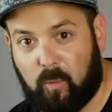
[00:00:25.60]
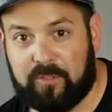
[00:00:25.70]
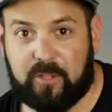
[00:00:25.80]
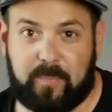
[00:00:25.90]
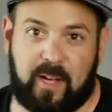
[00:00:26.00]

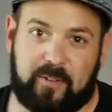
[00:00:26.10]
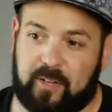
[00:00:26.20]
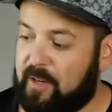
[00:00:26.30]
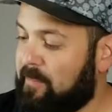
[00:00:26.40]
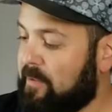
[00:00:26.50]
once you're bound
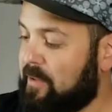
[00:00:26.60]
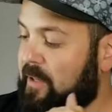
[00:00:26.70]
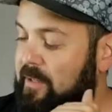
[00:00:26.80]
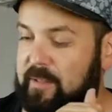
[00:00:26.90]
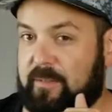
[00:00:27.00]
up, you
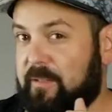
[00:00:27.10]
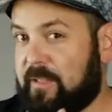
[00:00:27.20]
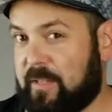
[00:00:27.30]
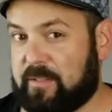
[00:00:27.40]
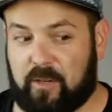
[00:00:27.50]
can
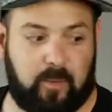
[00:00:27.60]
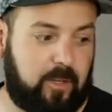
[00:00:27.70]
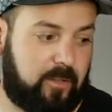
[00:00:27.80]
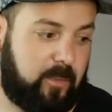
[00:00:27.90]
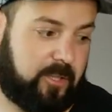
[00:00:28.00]
test out where
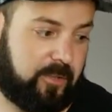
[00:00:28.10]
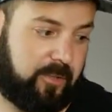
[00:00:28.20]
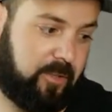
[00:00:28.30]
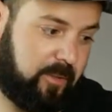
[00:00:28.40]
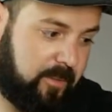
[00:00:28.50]
your switches
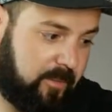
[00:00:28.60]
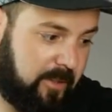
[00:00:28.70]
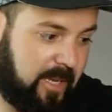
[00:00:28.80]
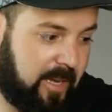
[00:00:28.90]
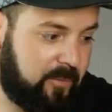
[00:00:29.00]
do.
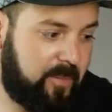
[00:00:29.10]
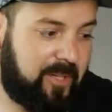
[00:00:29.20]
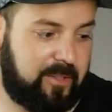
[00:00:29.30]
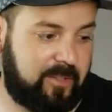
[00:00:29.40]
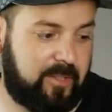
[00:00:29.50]
We have them
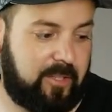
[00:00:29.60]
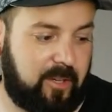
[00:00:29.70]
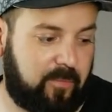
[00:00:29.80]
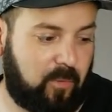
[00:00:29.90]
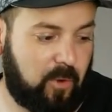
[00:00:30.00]
all listed
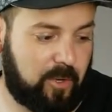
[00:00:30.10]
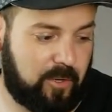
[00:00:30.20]
here for